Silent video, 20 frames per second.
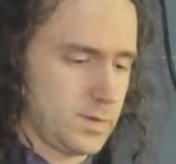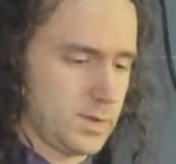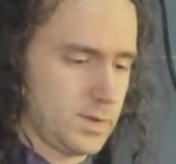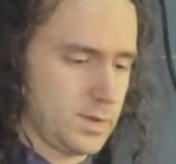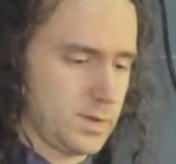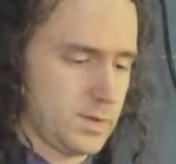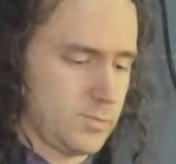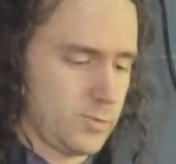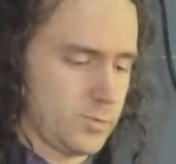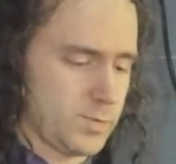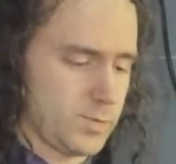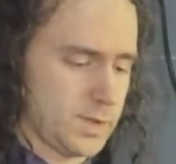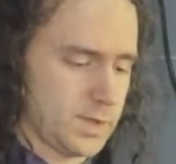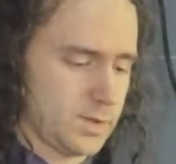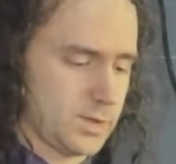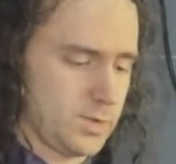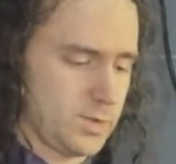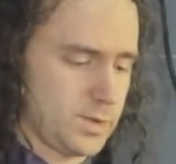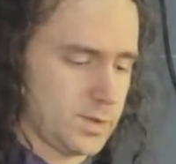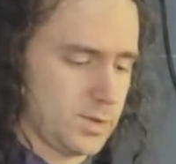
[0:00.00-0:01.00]
at an abrupt
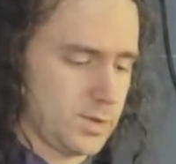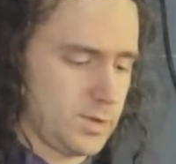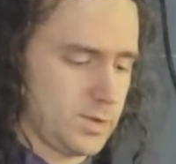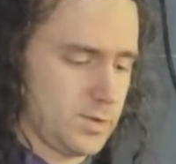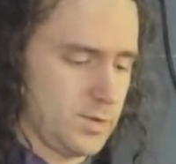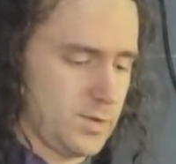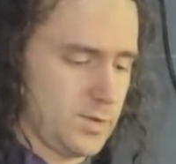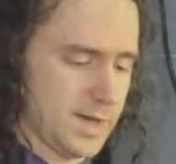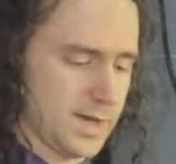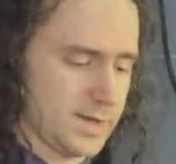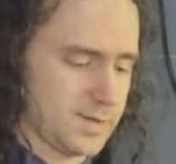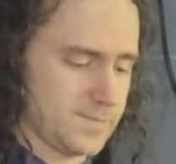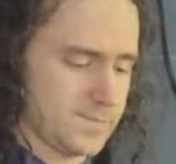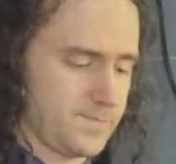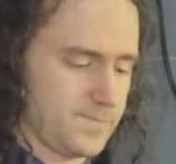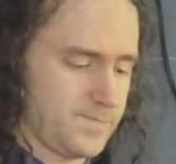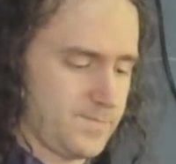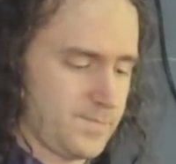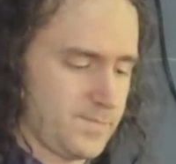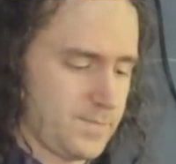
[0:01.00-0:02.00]
angle, it's going to do that.
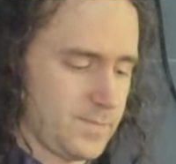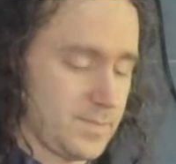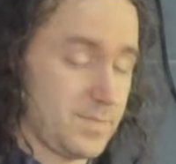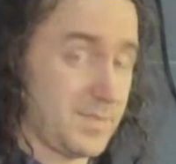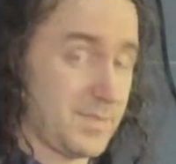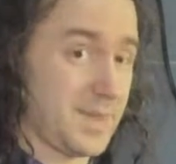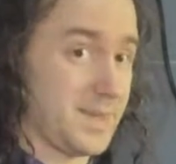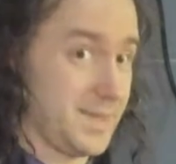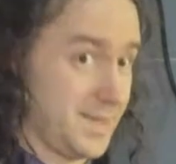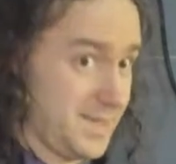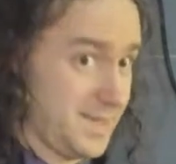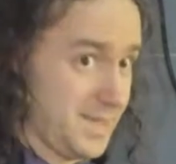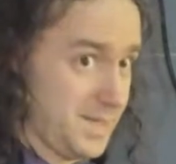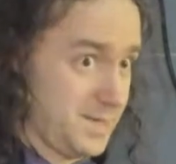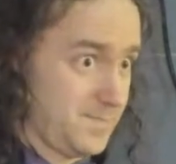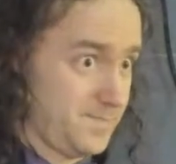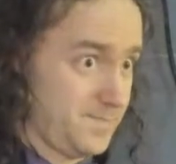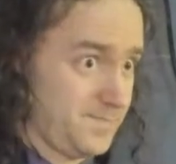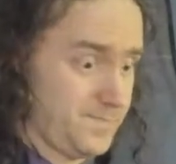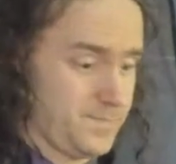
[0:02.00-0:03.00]
And it
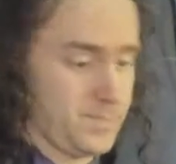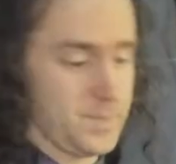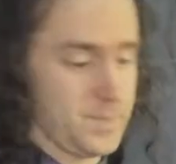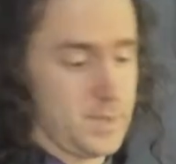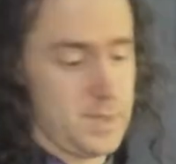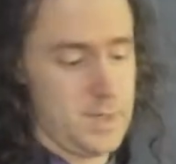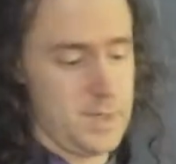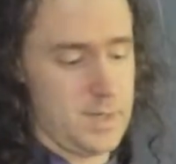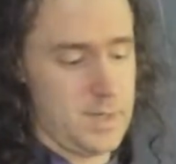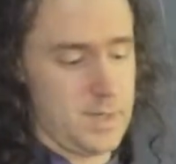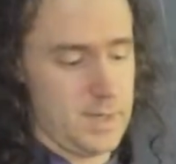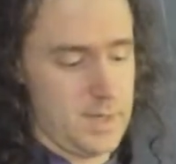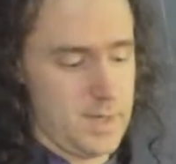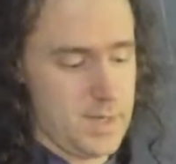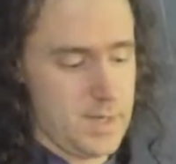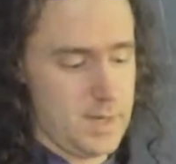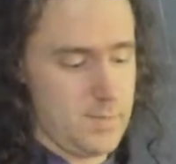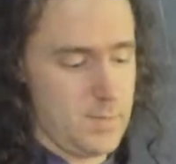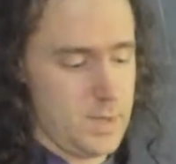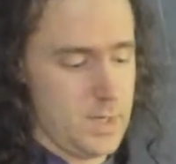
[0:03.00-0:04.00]
did. And it
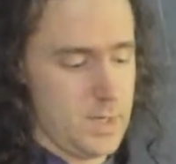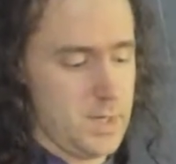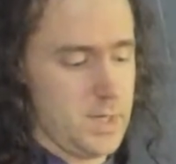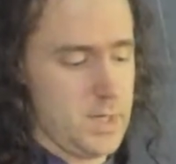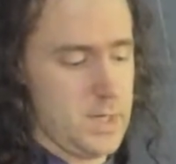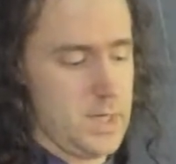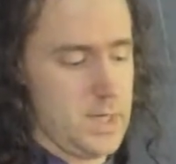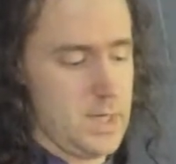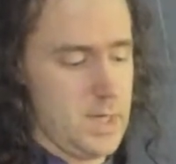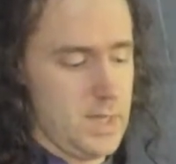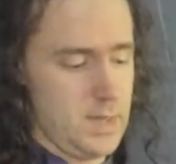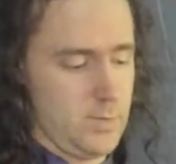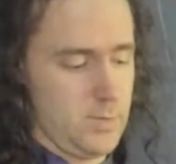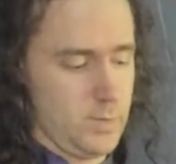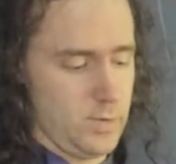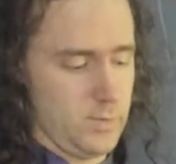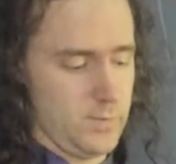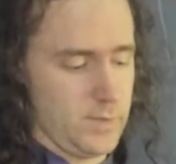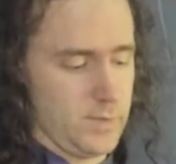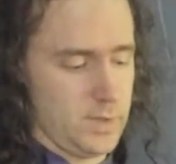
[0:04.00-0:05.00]
hit me in the
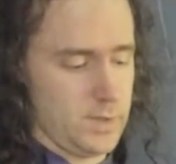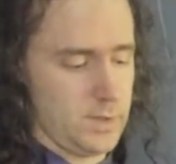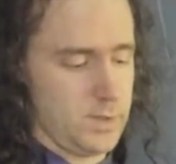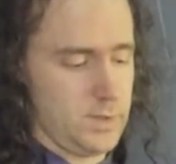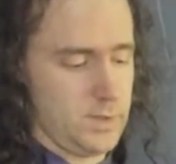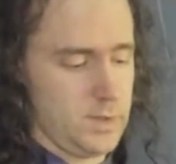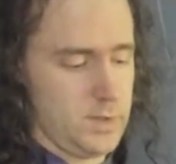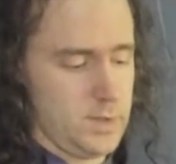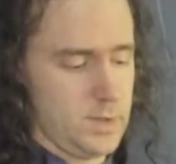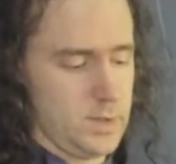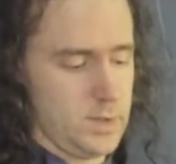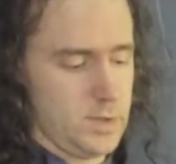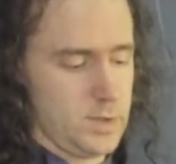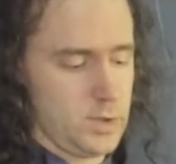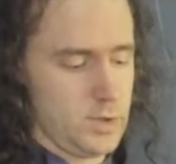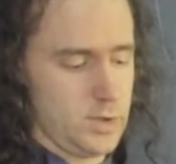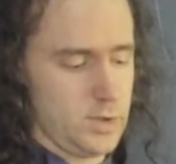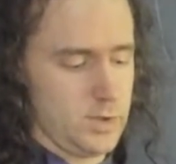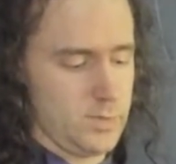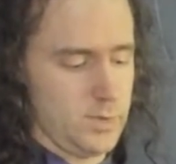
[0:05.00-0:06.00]
middle finger,
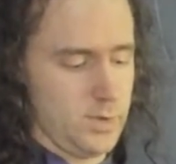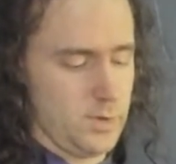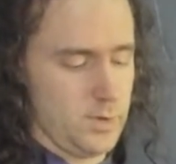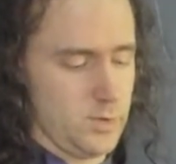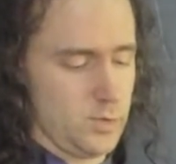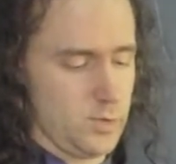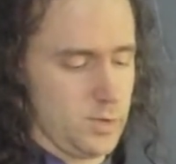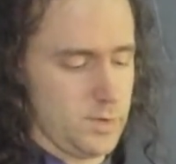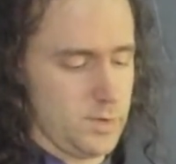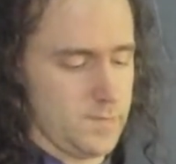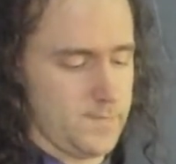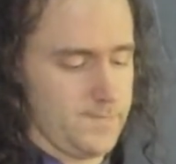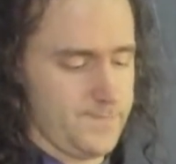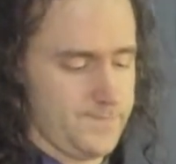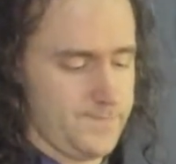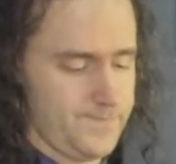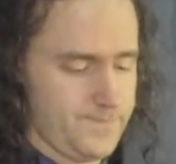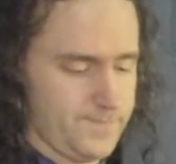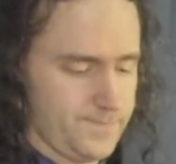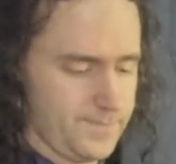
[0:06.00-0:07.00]
just below the joint.
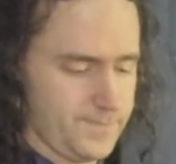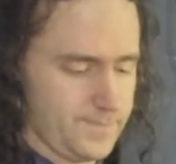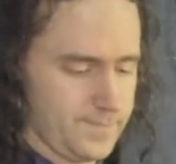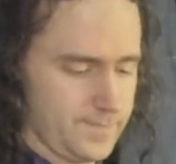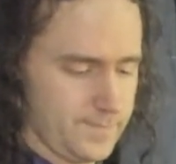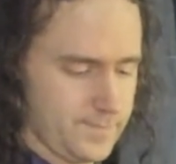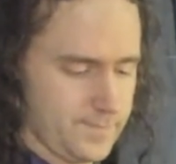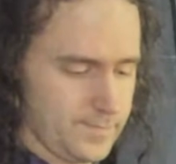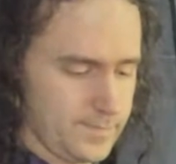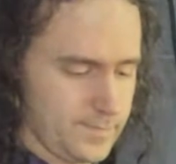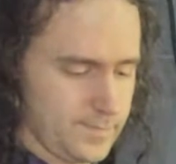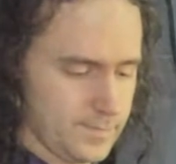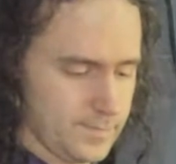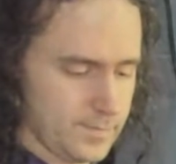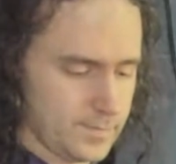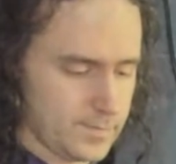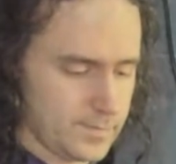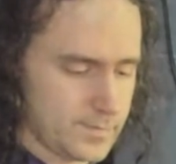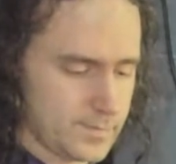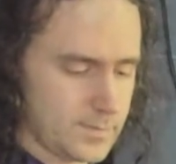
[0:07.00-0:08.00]

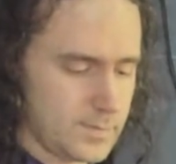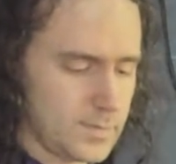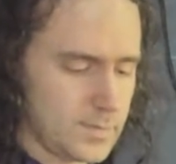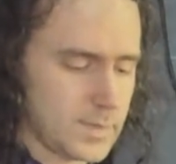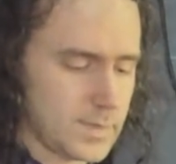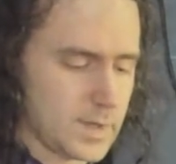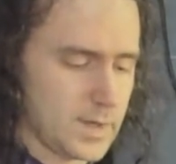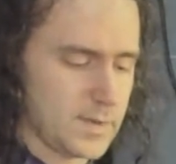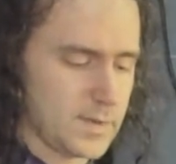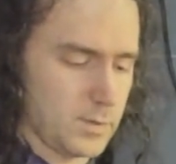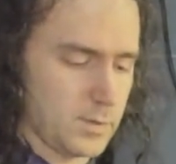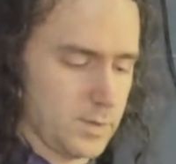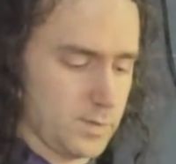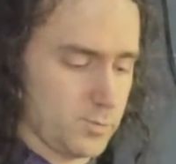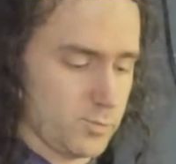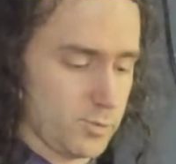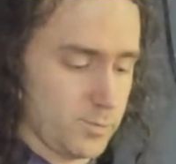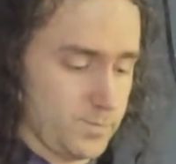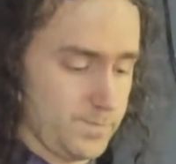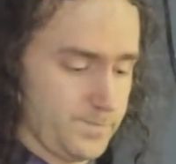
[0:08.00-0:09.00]
And that was a
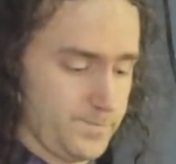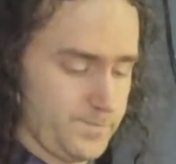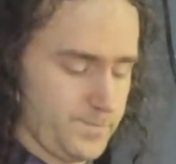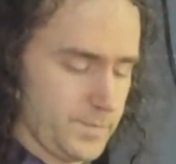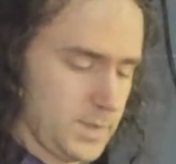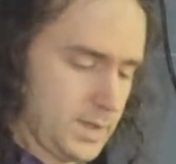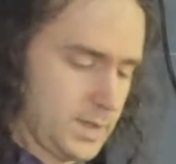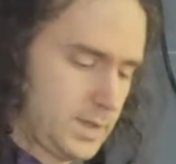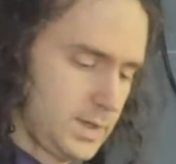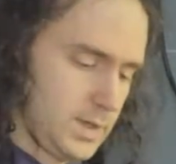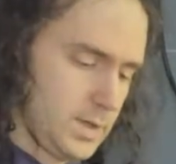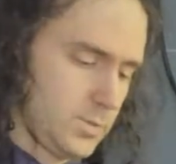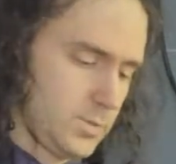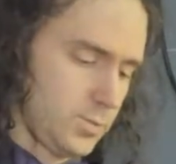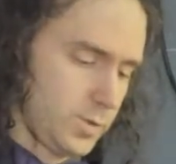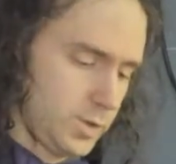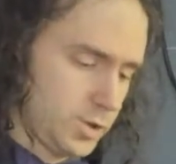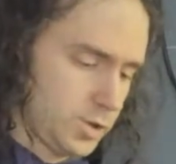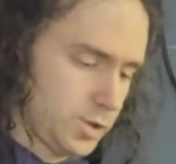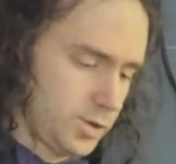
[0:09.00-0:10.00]
problem.
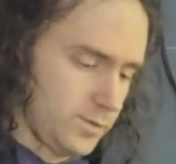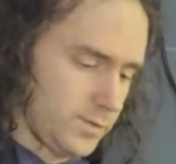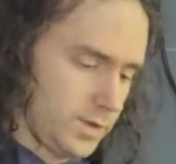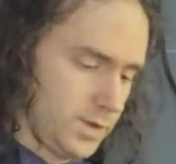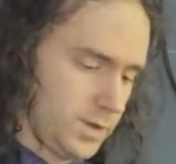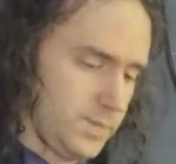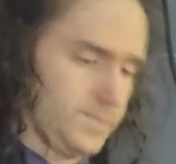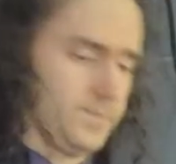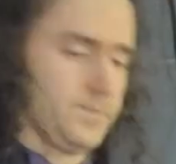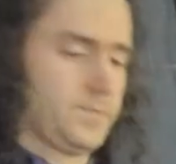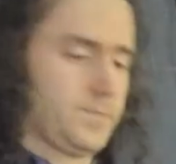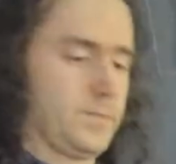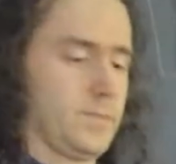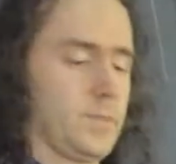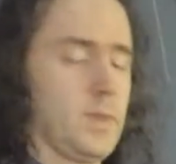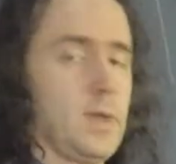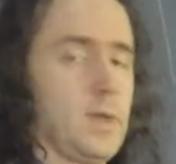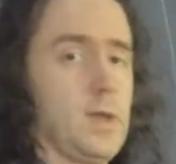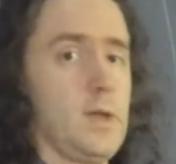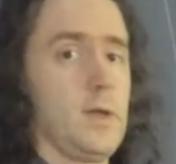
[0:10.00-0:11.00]
What I should have done,
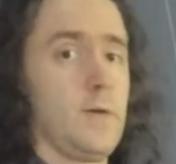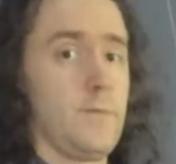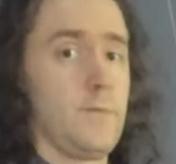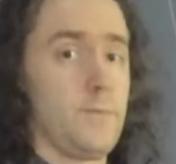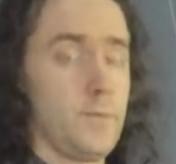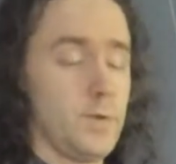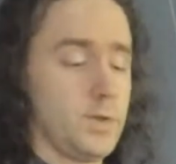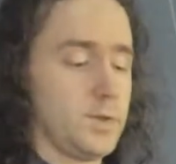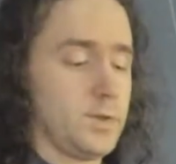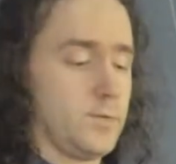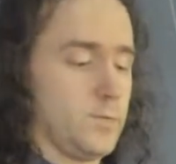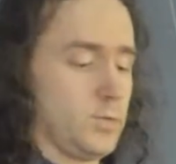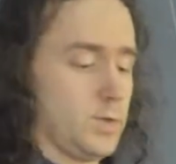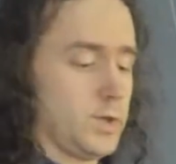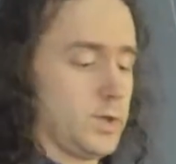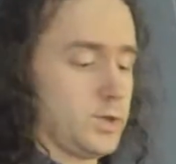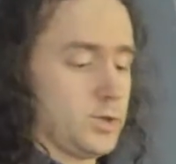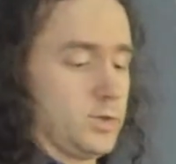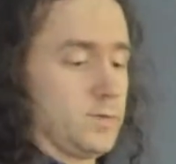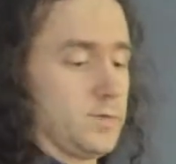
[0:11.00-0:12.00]
first of all,
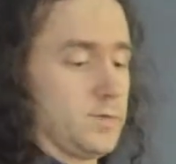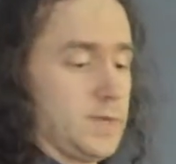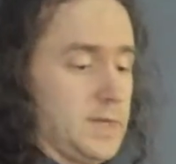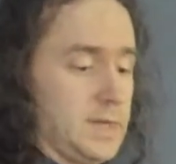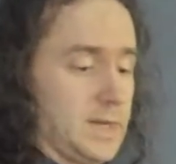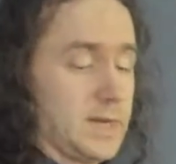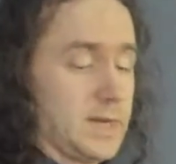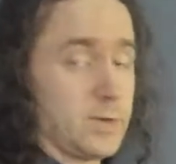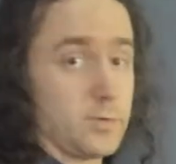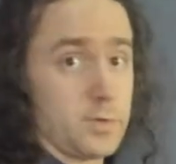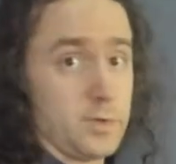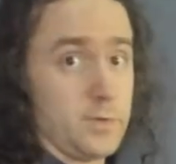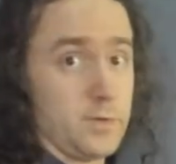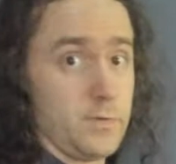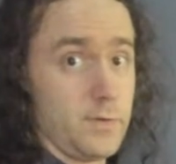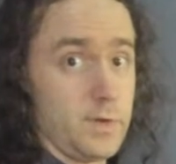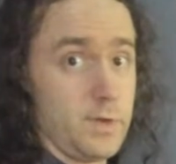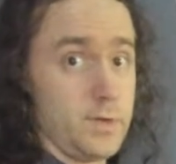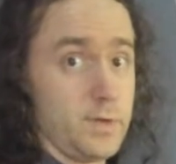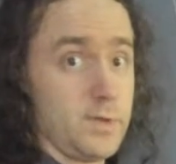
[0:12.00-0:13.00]
I should have lain it out on the
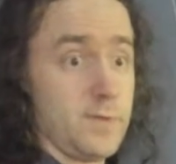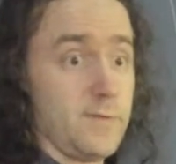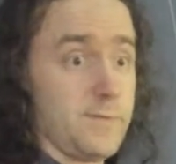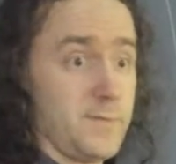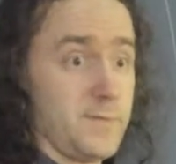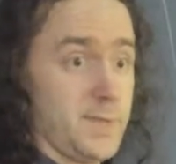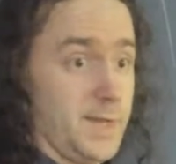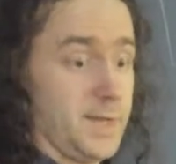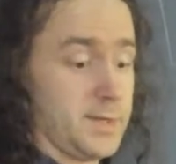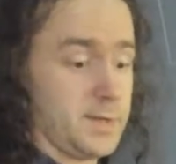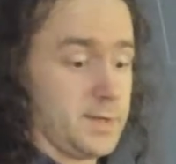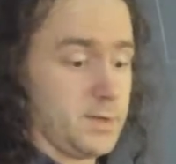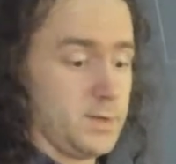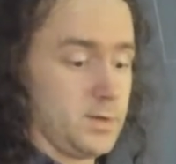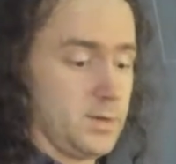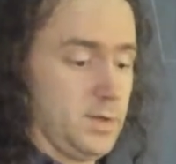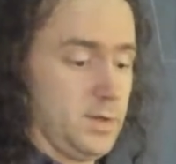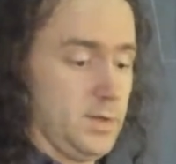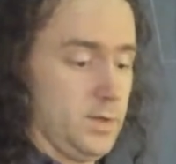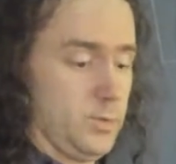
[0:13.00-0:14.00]
vise flat
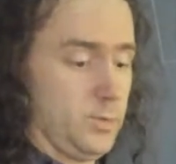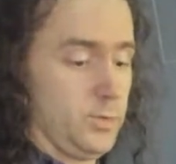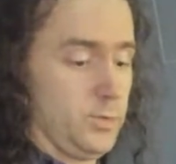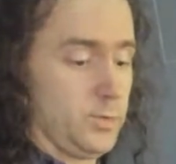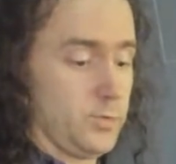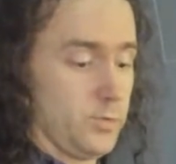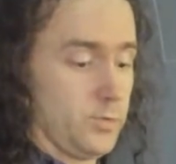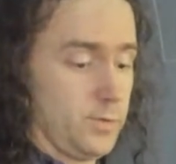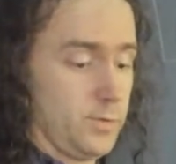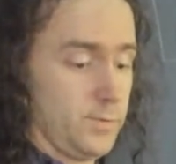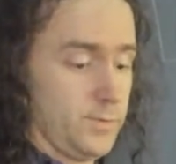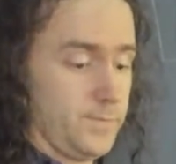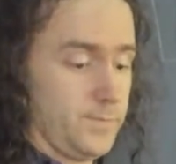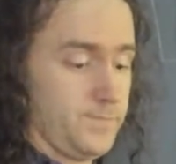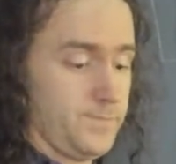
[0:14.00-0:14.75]
to deal with the groove.